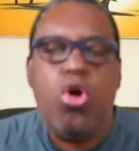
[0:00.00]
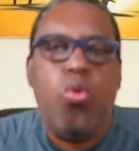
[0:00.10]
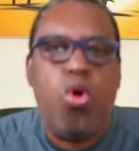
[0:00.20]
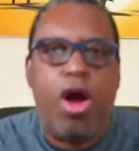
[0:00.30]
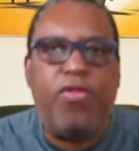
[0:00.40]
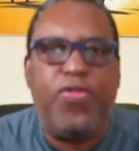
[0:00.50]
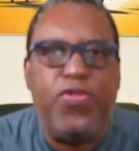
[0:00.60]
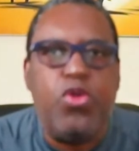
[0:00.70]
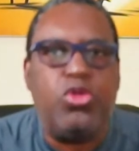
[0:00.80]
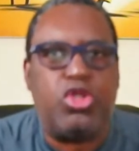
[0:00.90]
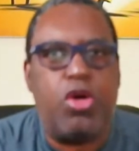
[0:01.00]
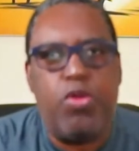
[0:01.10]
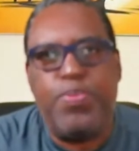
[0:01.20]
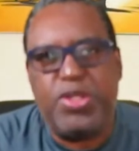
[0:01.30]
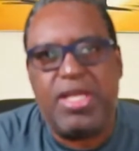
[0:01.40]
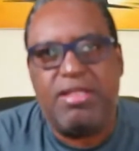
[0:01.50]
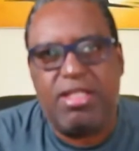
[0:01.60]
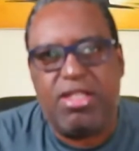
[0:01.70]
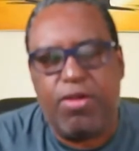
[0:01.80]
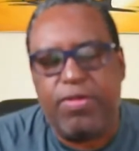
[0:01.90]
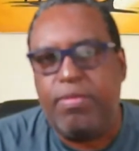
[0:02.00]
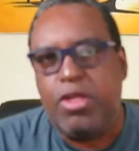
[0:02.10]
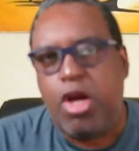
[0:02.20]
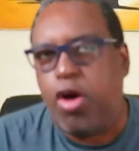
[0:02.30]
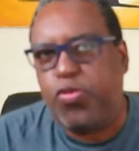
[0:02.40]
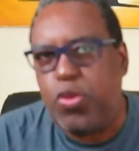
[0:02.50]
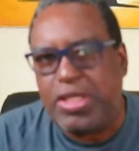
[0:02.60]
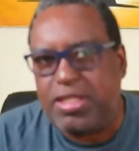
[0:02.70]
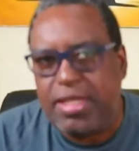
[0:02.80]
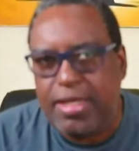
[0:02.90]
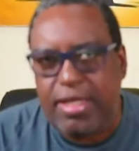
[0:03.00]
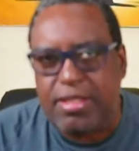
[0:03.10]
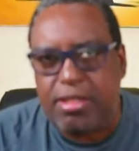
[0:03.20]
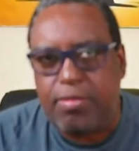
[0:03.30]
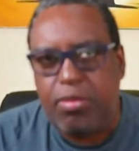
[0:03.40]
who are future representative of West Indies.